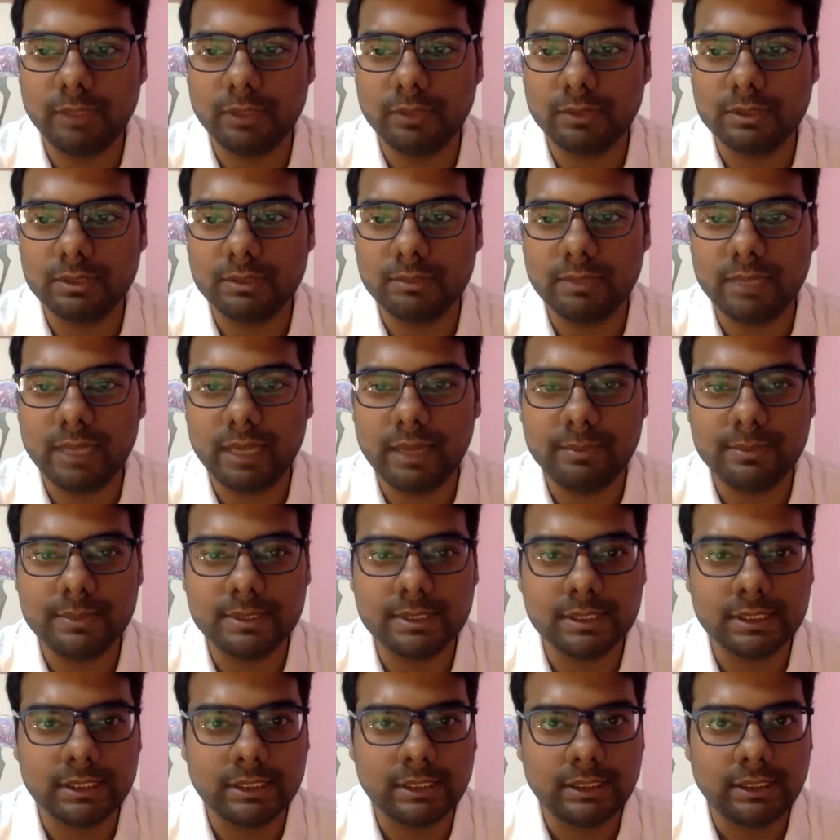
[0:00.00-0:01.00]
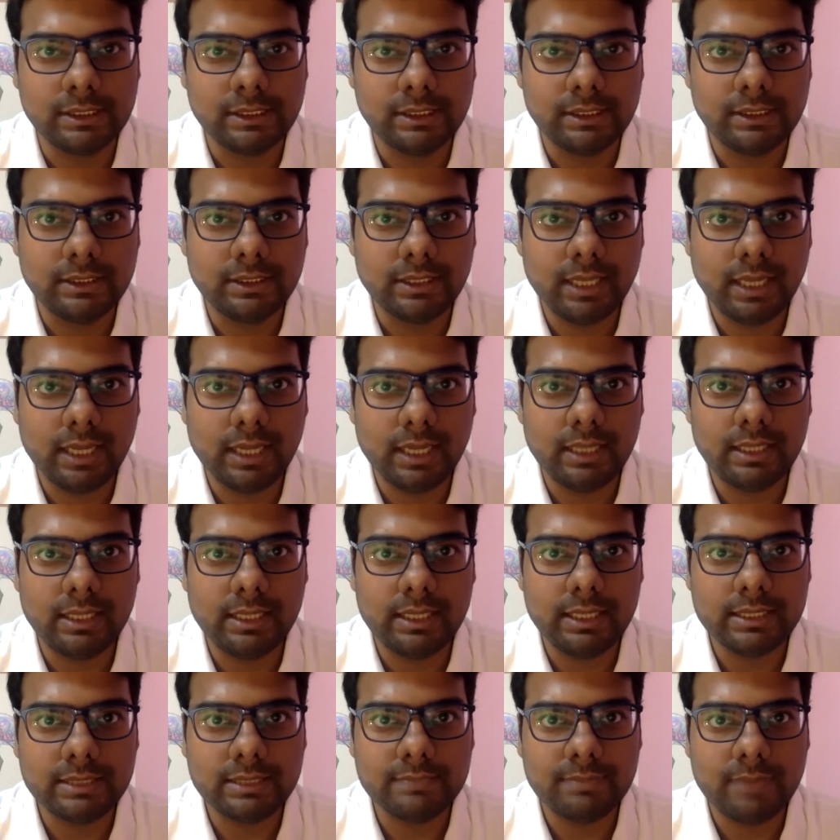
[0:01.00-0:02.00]
Sometimes the
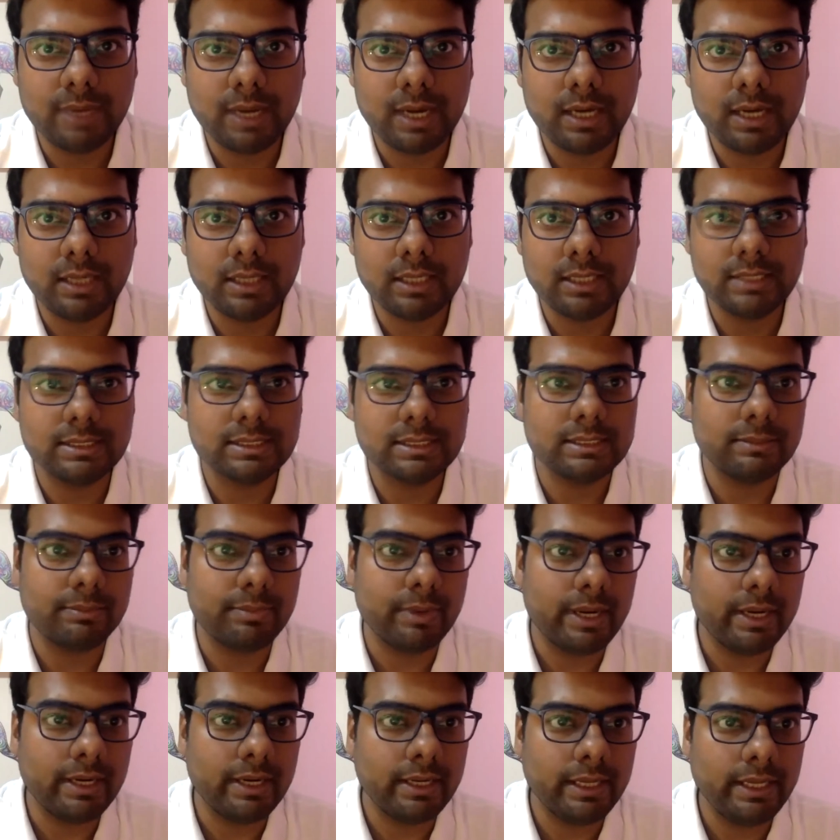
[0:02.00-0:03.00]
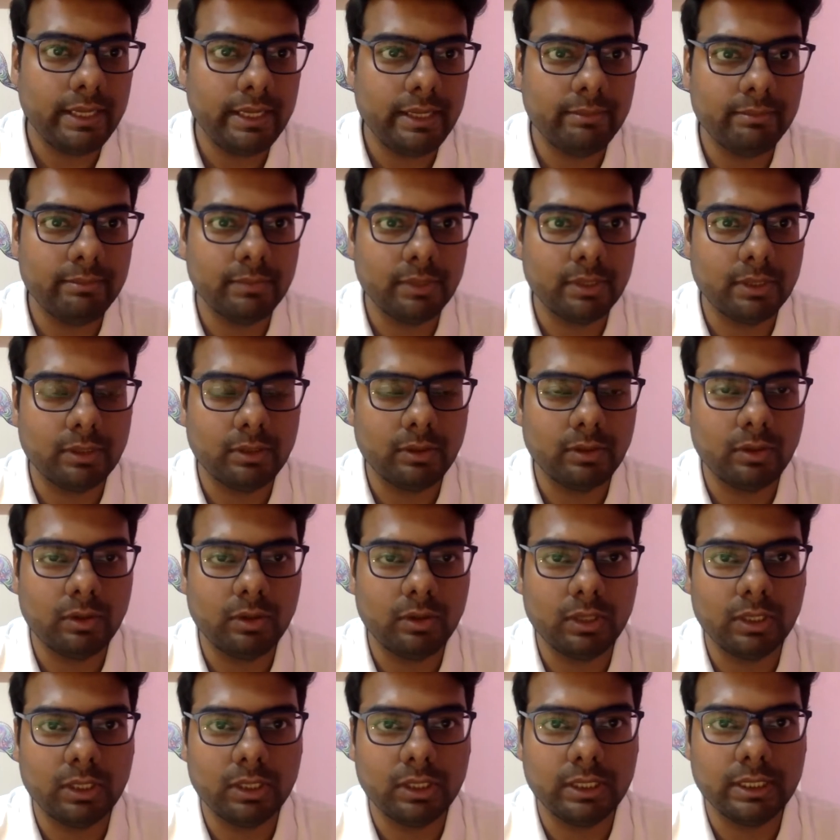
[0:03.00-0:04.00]
analytics part is a separate team,
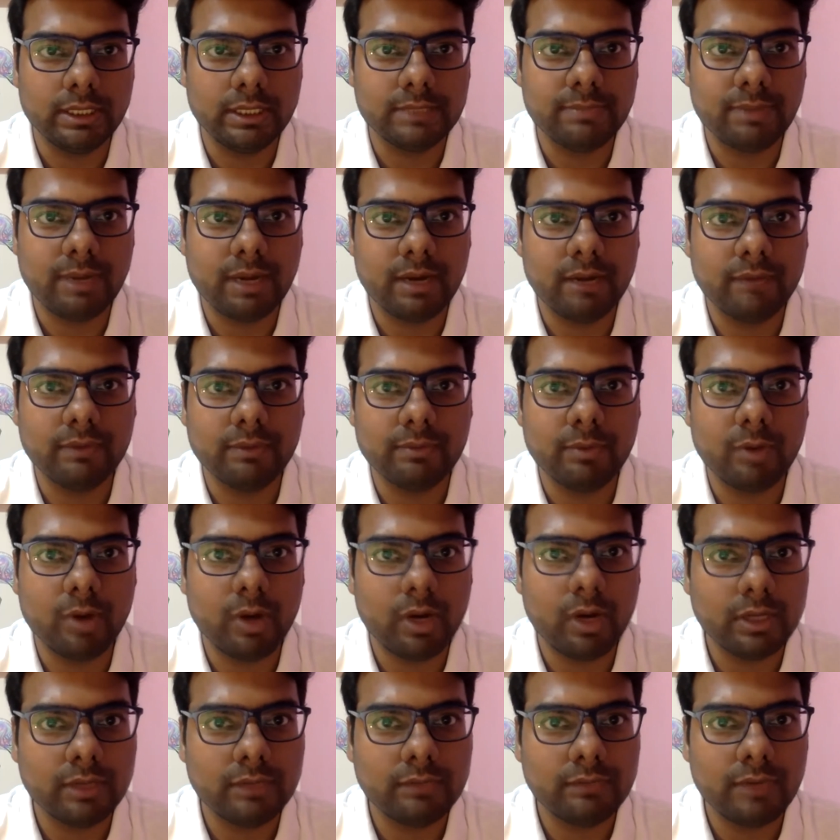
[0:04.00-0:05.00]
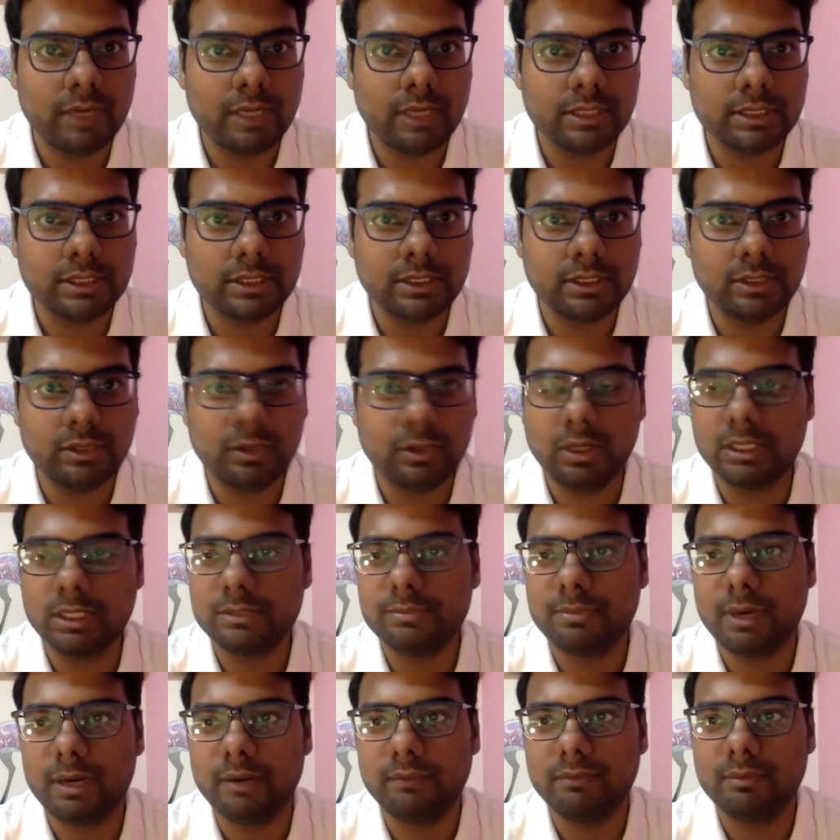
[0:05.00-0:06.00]
or it's part of the product function, or it's
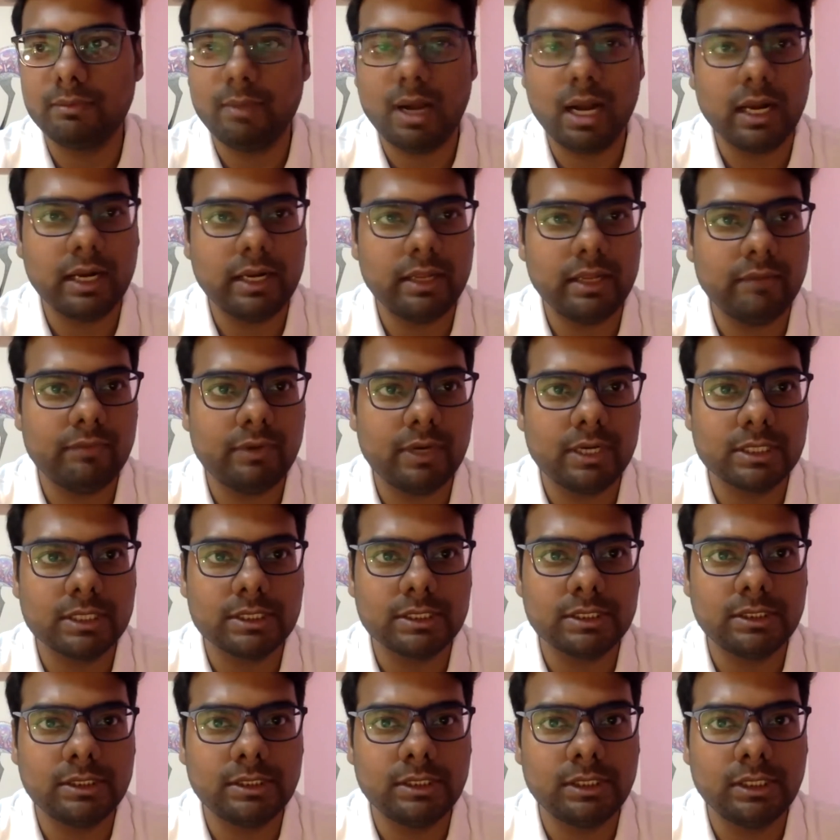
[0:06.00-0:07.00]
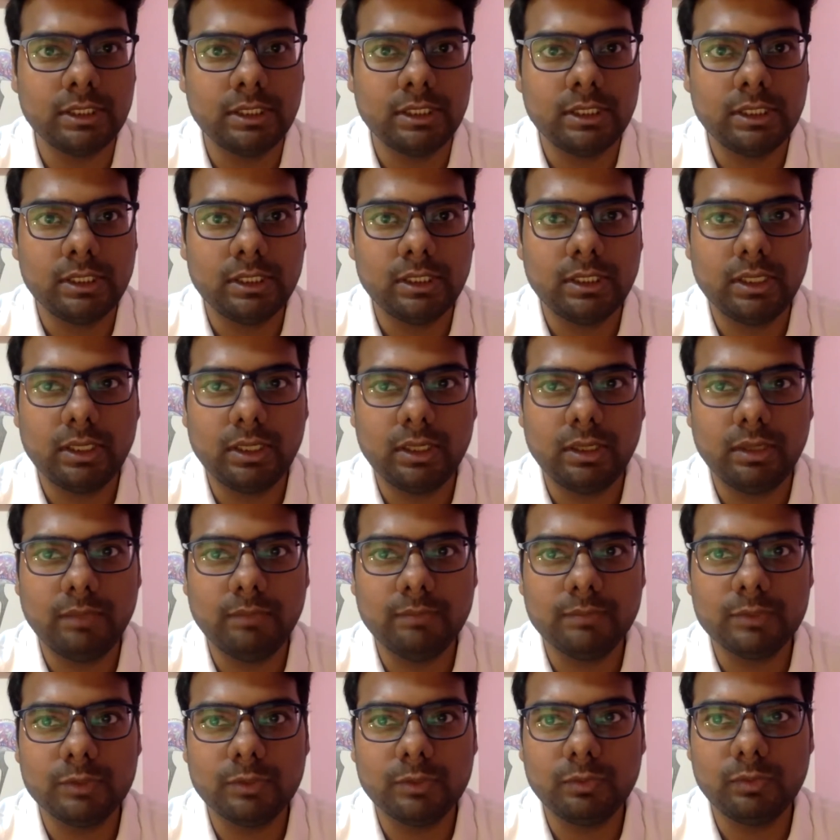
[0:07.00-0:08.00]
part of the marketing function.
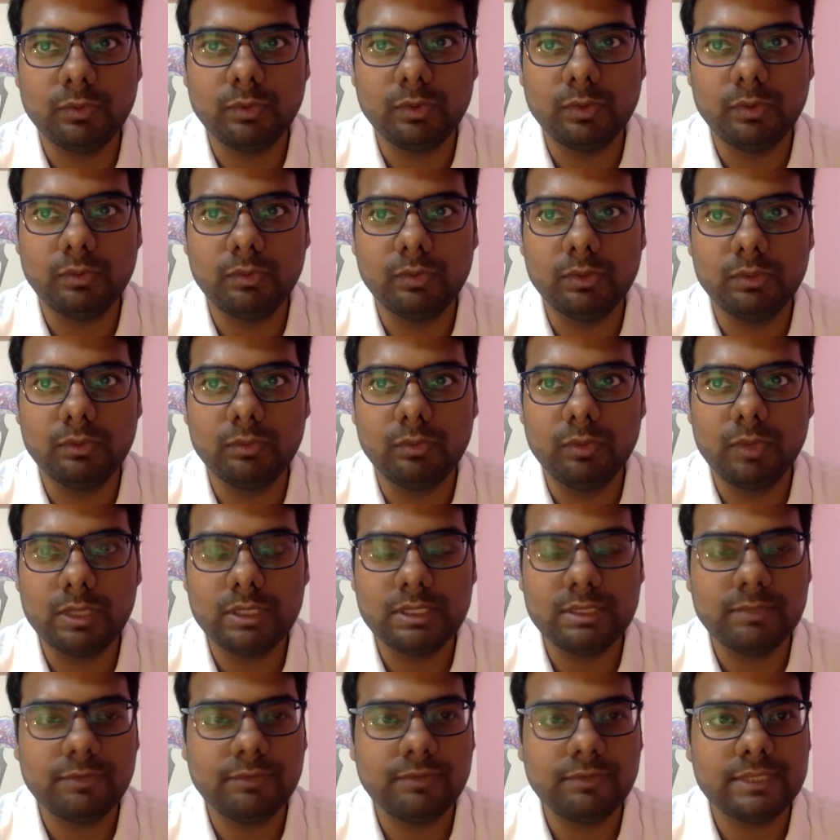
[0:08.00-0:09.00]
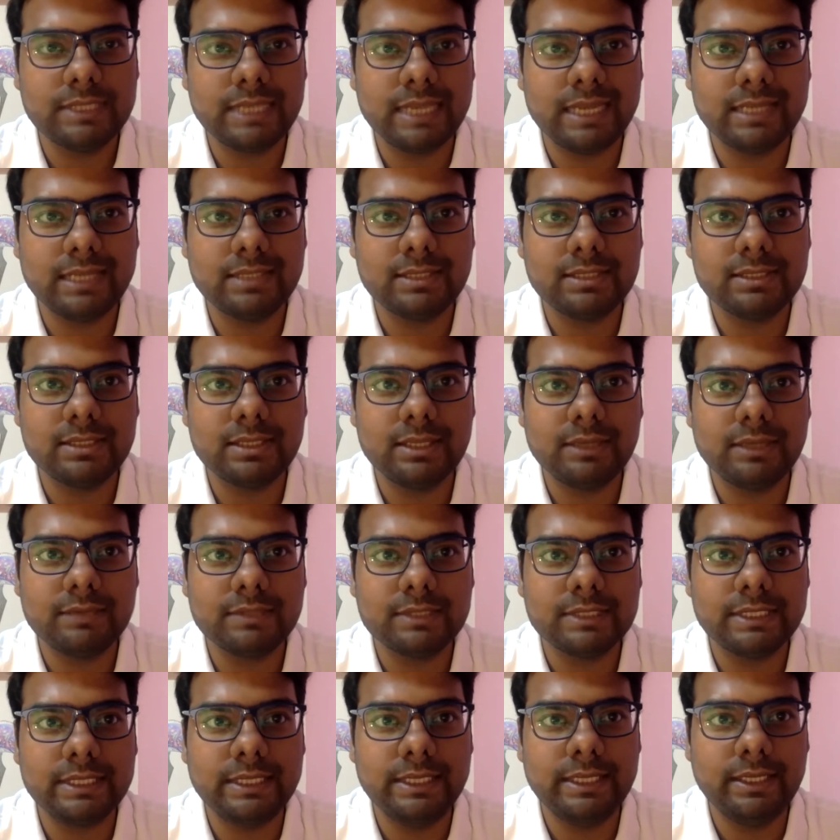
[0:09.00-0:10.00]
So, what are some of the challenges that you've
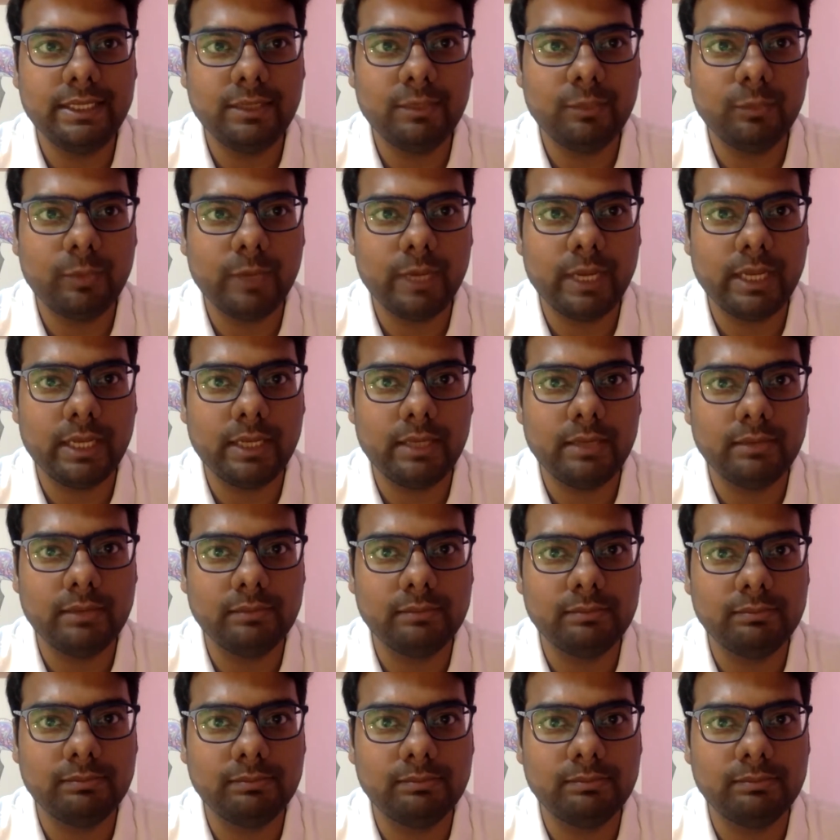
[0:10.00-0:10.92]
seen when